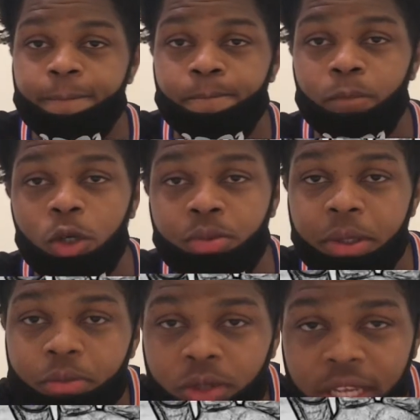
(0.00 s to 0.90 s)
Most
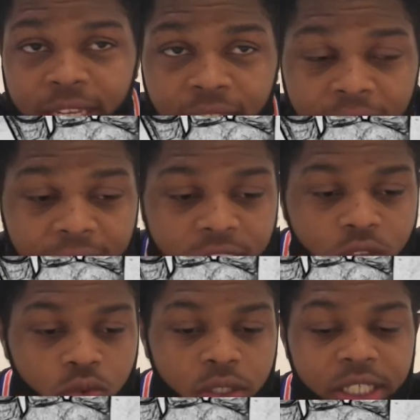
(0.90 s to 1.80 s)
people think like, I
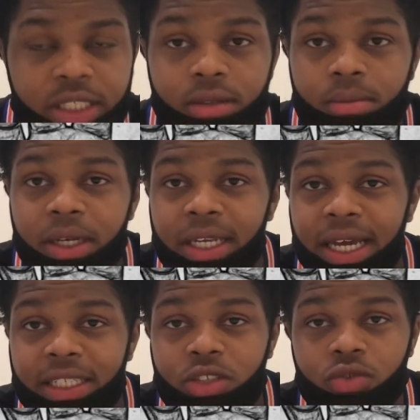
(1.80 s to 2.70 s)
just want to get some money.
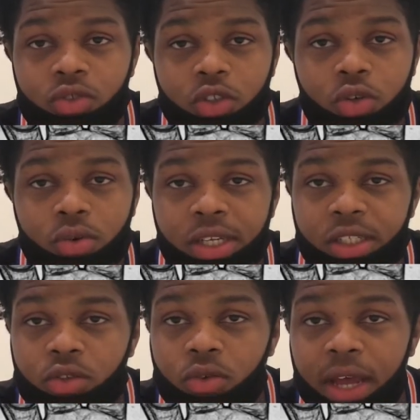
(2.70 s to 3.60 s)
I just want to do this,
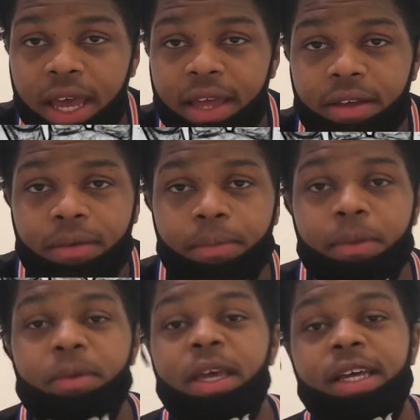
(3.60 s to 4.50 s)
do that.
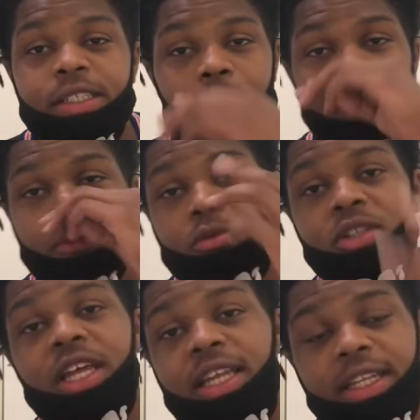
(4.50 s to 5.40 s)
Some people
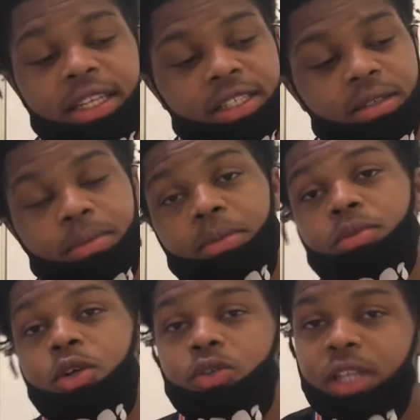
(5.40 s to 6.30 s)
think like that. Some people
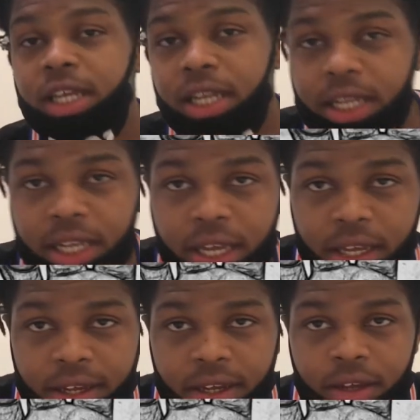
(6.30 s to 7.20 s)
don't think like that.
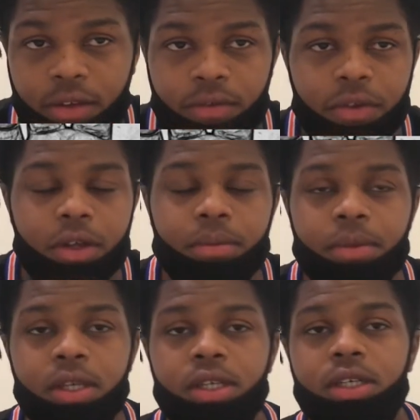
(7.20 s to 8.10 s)
You feel me?
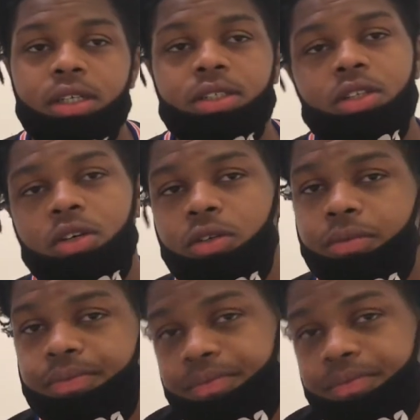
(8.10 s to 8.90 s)
So